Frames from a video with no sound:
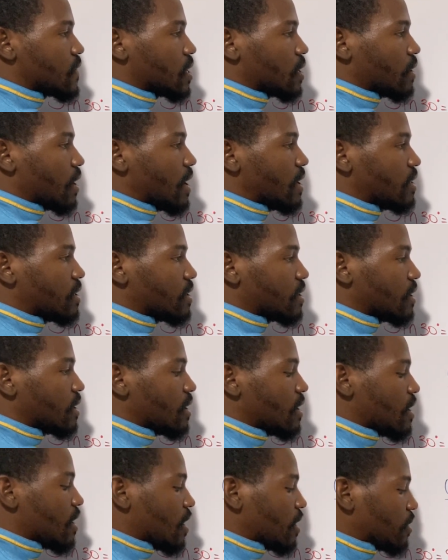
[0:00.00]
right?
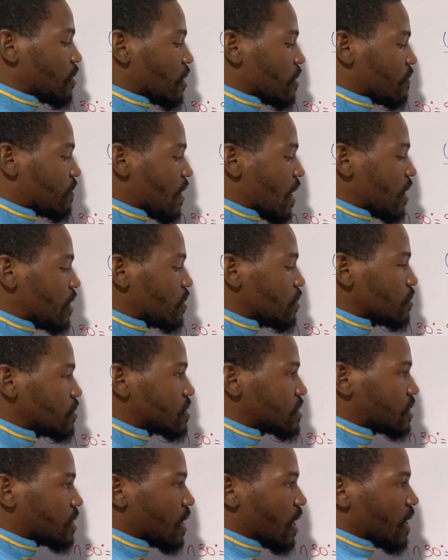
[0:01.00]
Now, if I
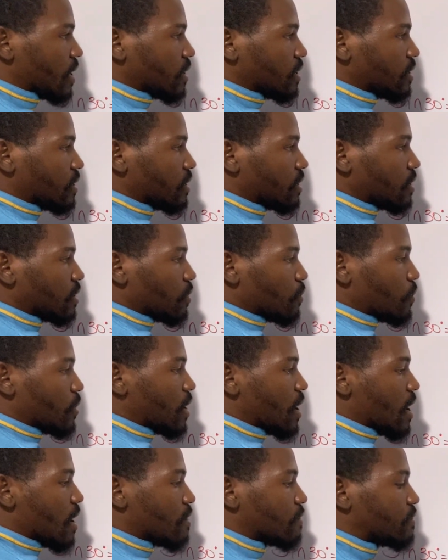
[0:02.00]
use tan, we
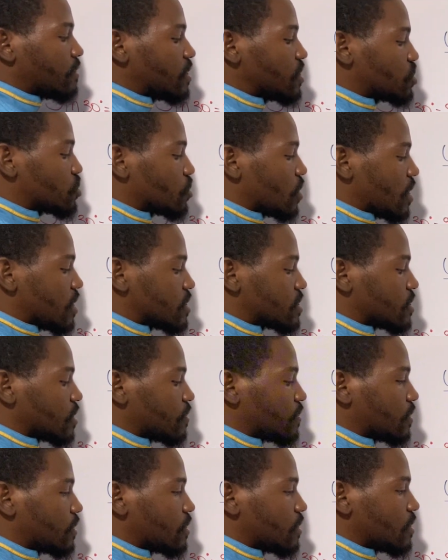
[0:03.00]
have the choice of
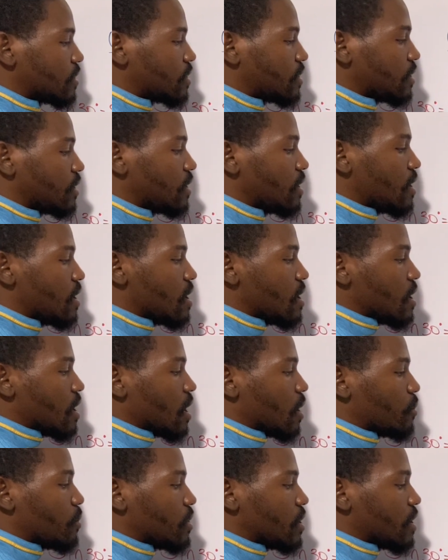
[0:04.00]
30
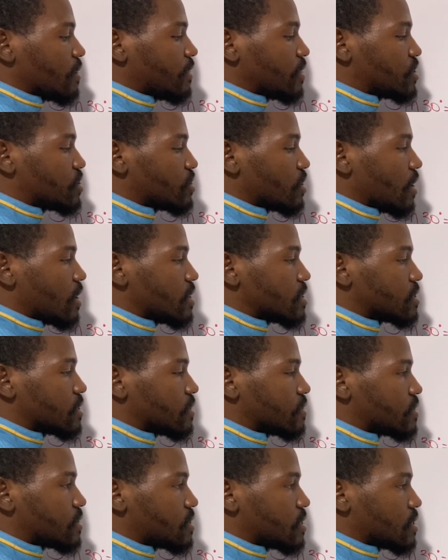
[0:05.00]
and we have the choice
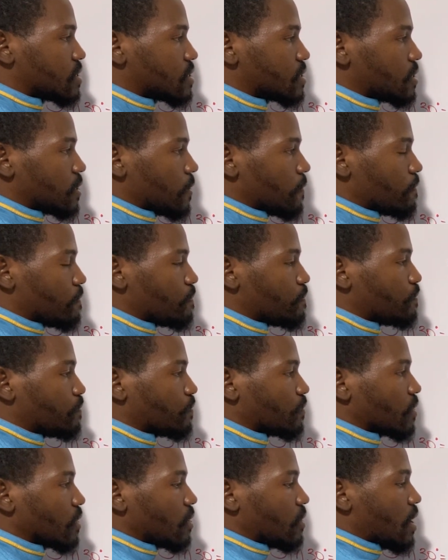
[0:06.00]
of 60,
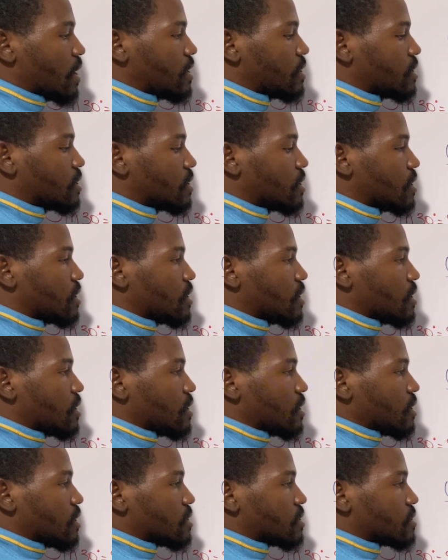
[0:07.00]
right?
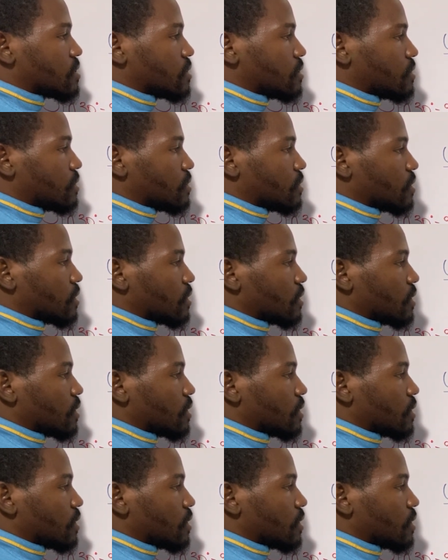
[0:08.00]
So